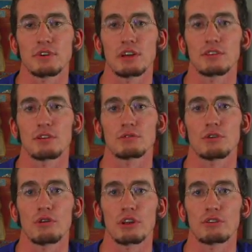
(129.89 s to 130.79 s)
as I was
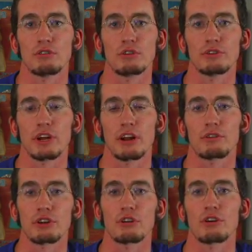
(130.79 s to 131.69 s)
going into adulthood, I'd already